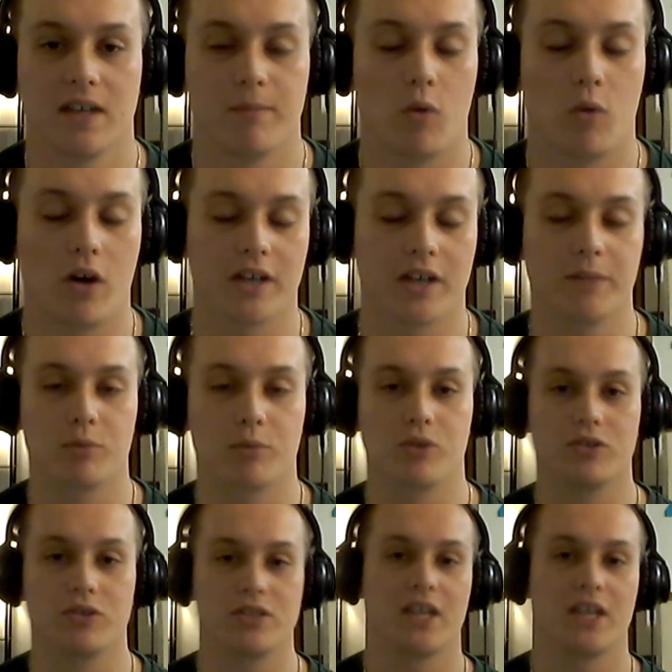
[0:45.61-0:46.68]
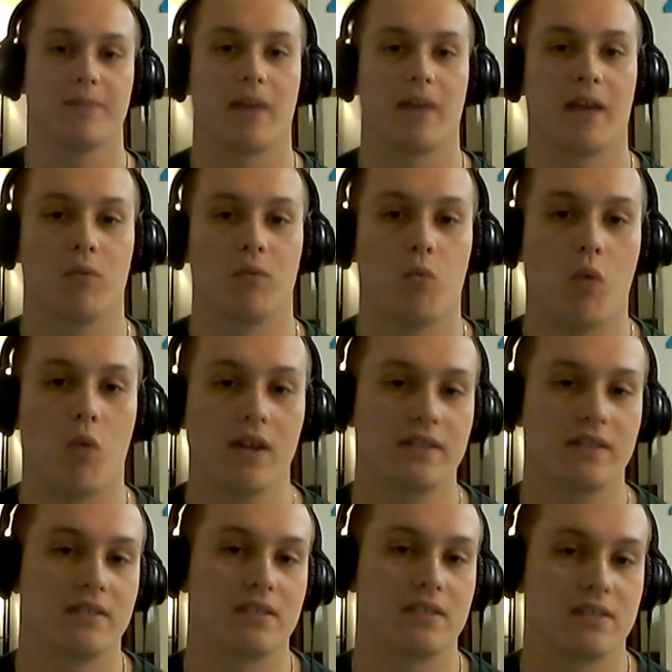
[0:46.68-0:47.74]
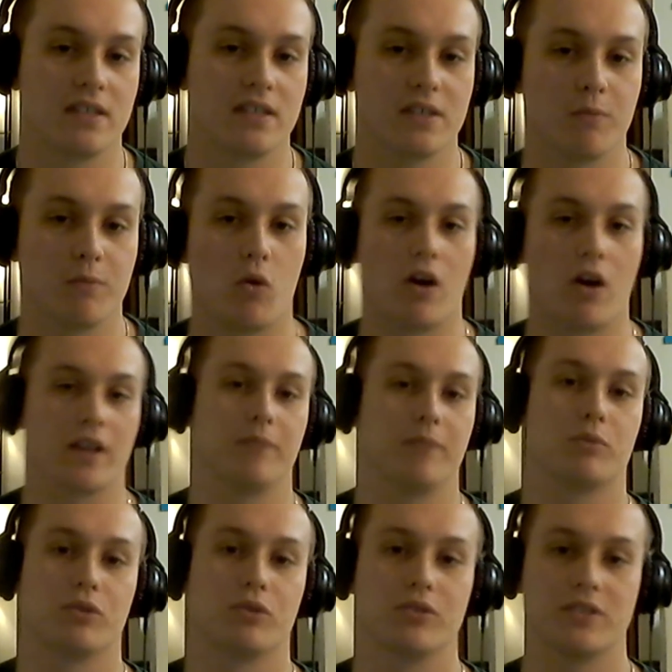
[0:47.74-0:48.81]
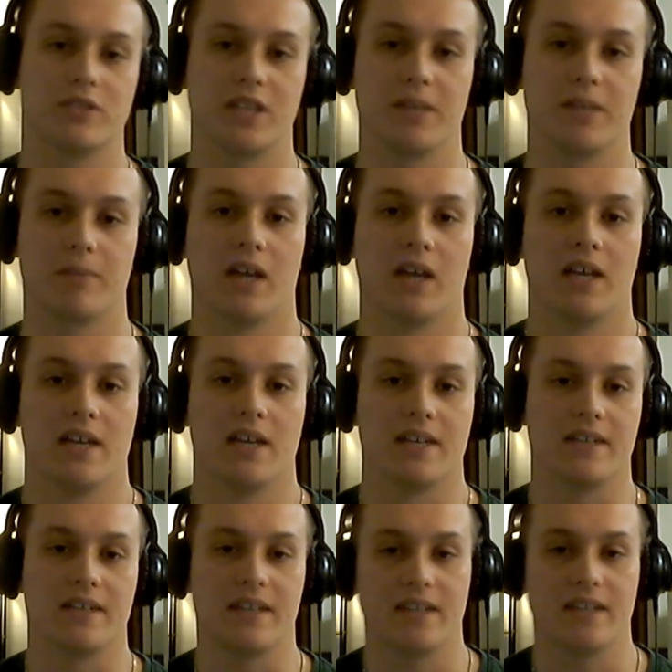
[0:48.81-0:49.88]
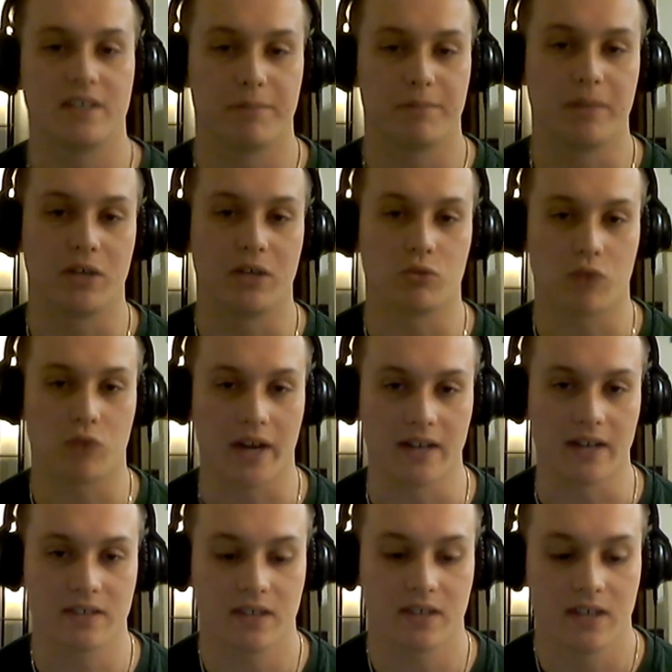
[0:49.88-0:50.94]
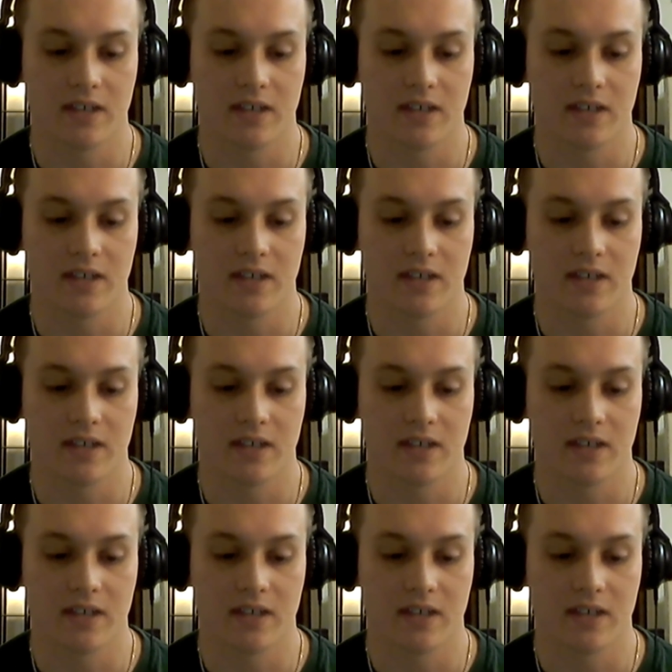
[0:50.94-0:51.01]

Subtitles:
Milwaukee Brewers team and what does this Milwaukee Brewers team need to be great.